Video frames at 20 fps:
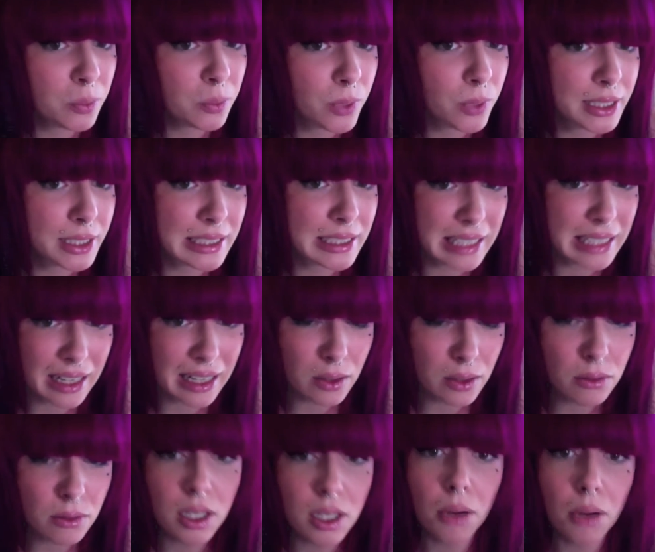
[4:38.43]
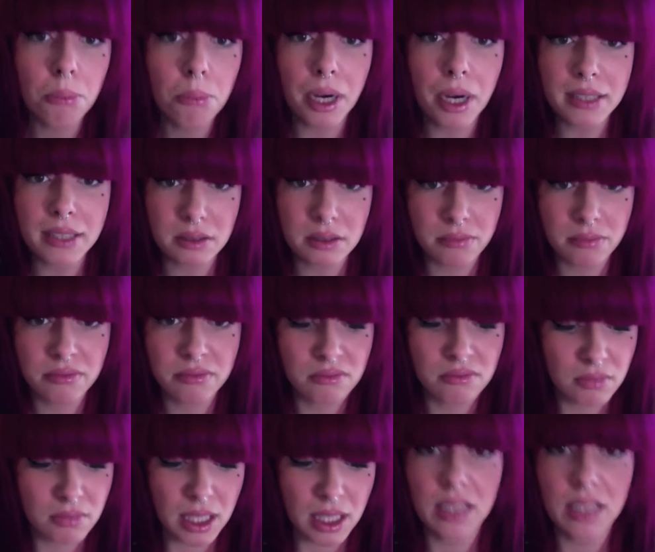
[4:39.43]
right now, but
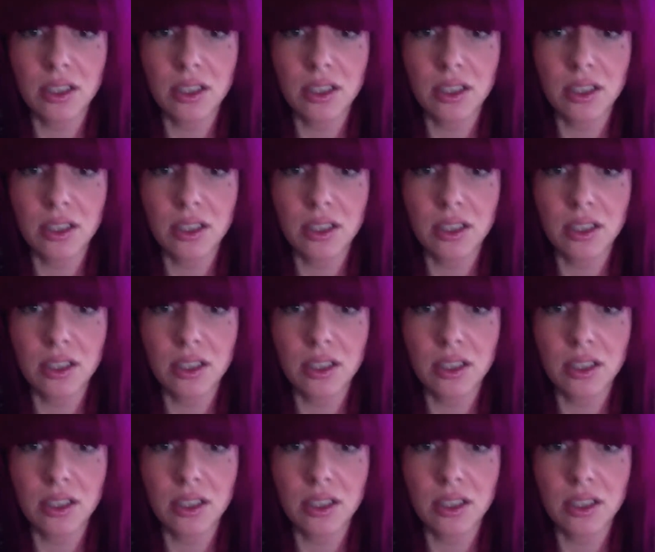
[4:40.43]
it